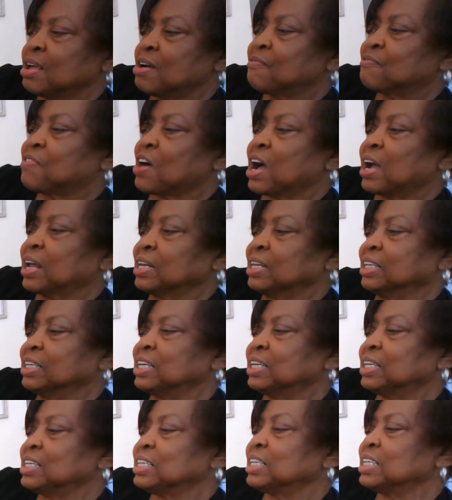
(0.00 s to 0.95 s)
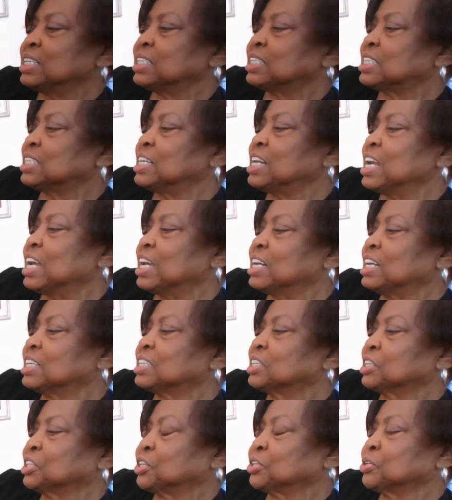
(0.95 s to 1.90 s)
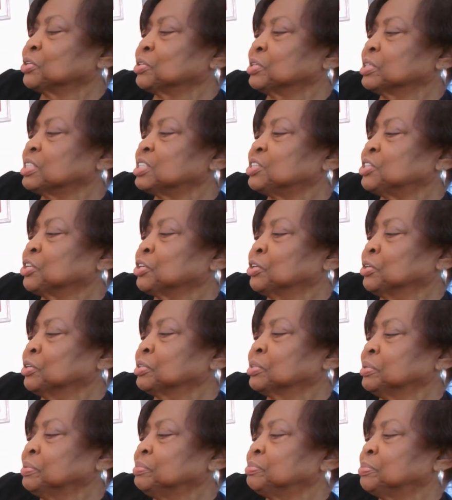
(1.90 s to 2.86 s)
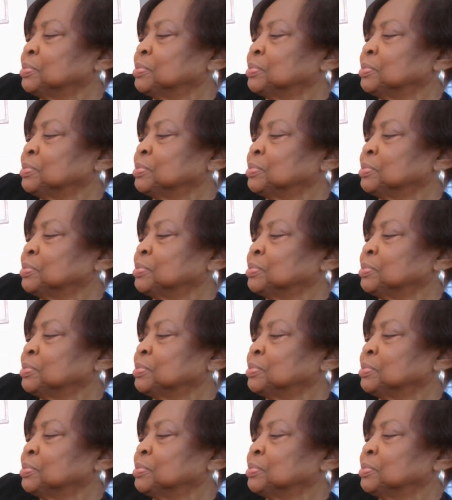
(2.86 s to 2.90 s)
Finally, it's Nana Akura's turn.